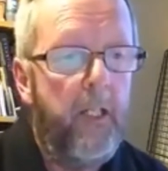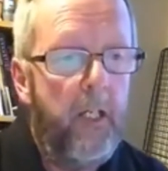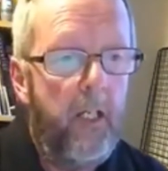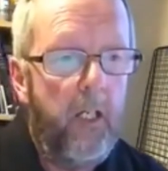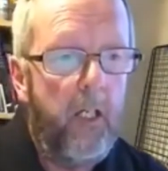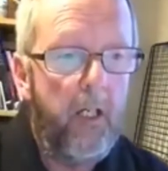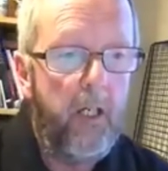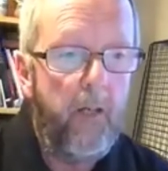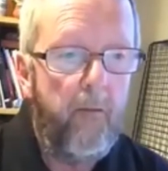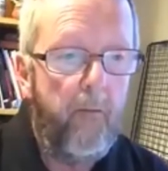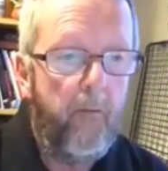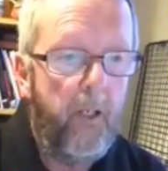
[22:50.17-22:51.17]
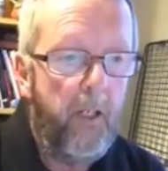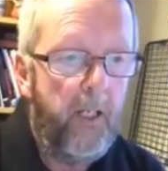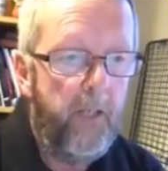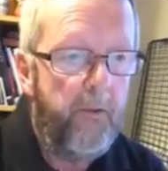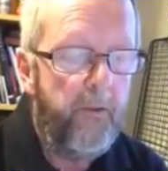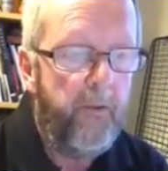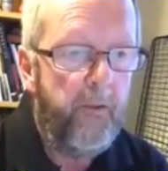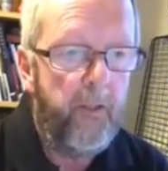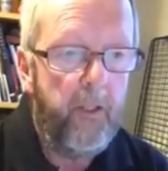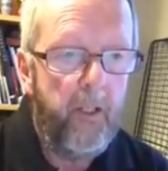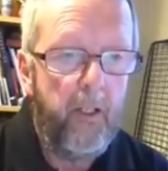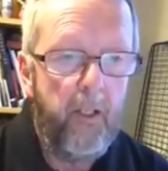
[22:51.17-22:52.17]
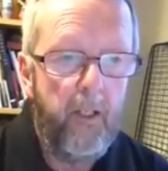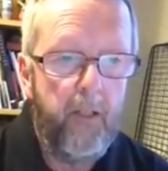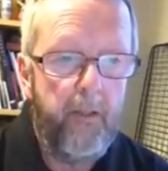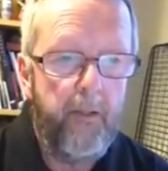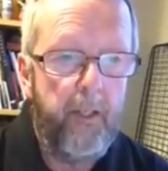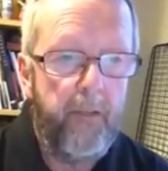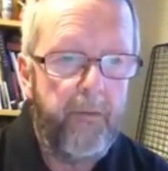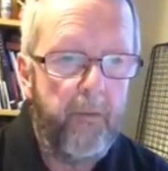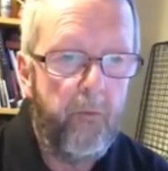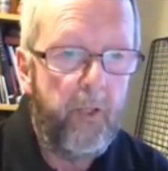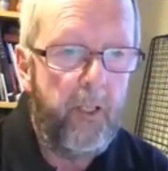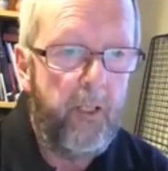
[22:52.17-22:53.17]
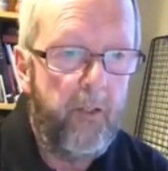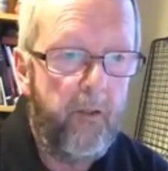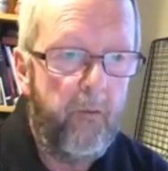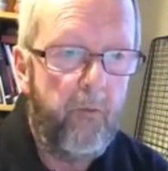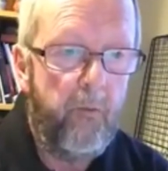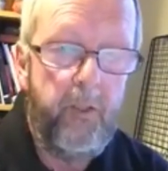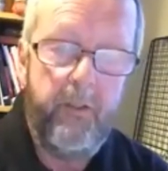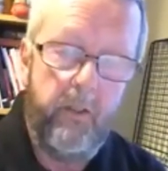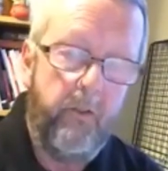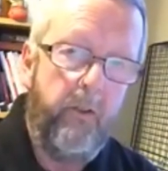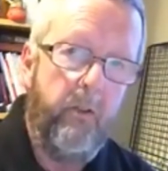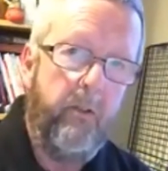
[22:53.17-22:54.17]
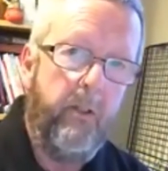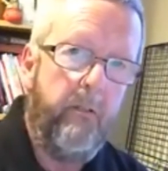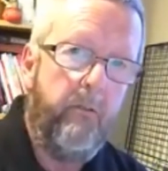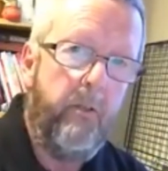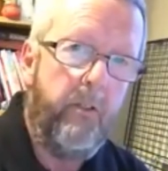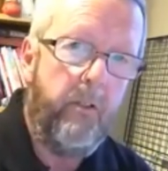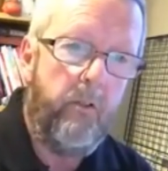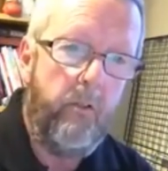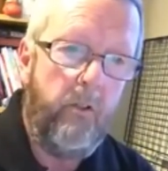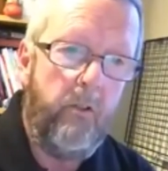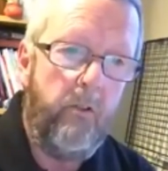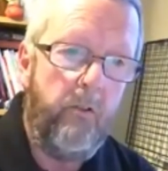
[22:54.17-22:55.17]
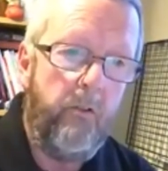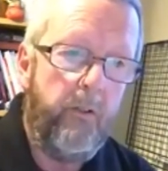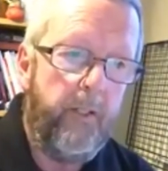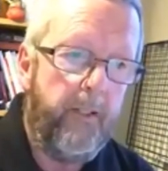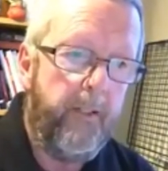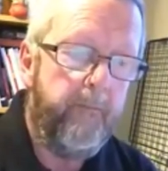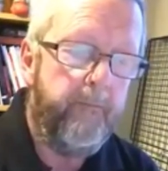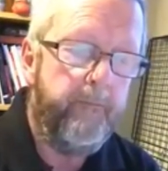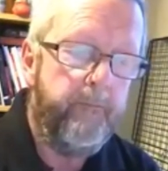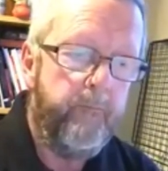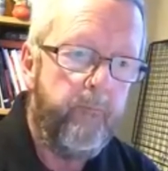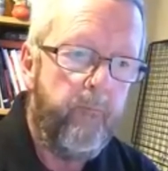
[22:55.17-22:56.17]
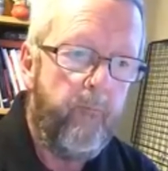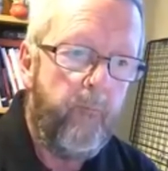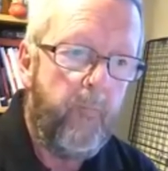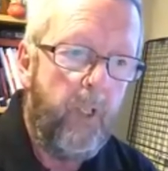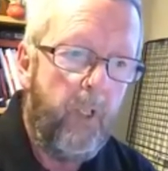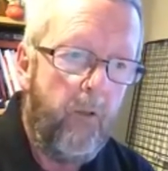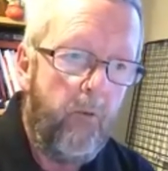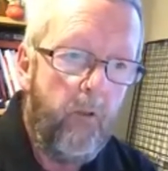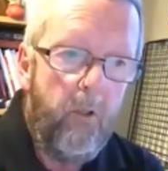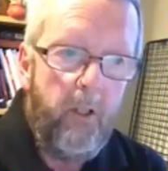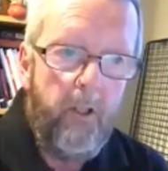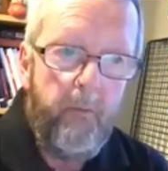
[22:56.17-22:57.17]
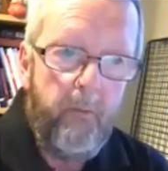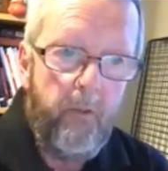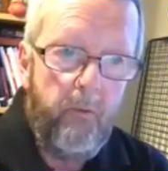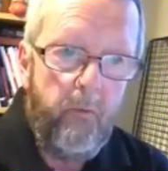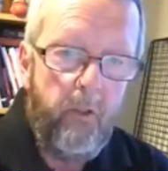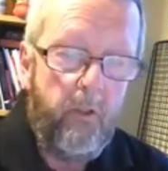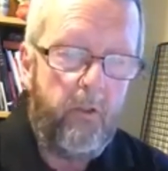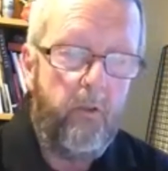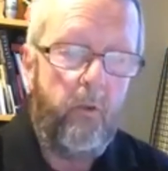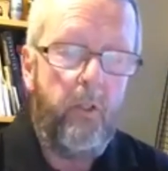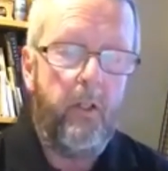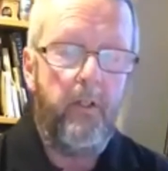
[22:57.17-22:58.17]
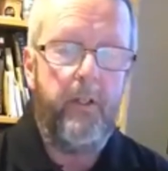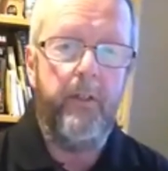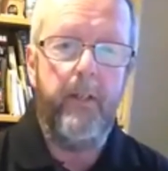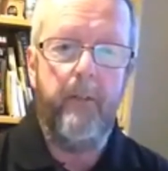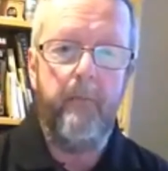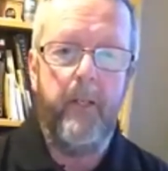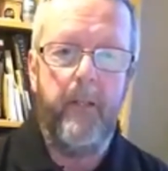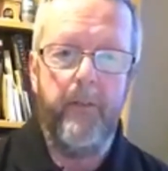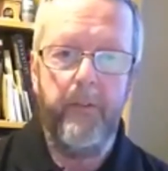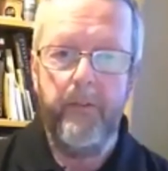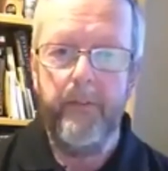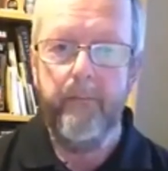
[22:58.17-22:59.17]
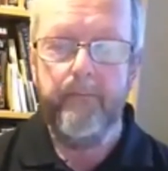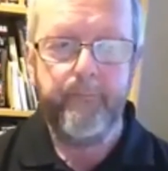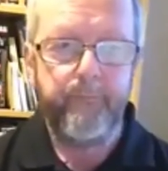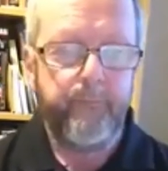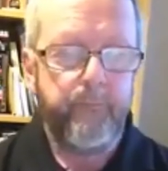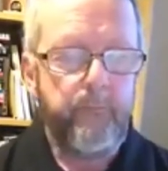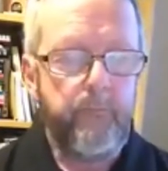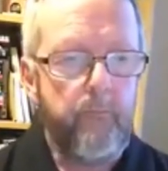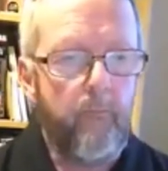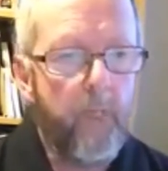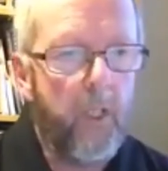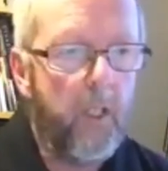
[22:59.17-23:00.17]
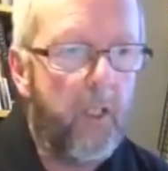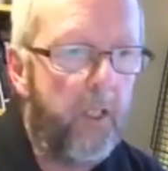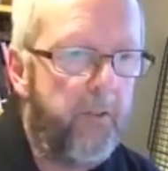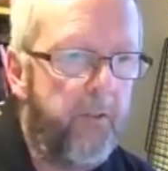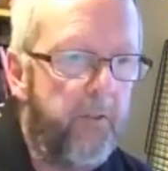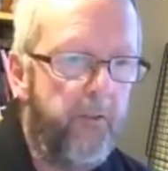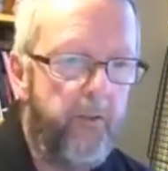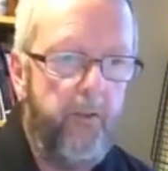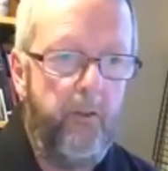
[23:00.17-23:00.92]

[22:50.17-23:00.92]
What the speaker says: and that's the way that we still do it. We still use, well, I suppose what are called artisan methods to do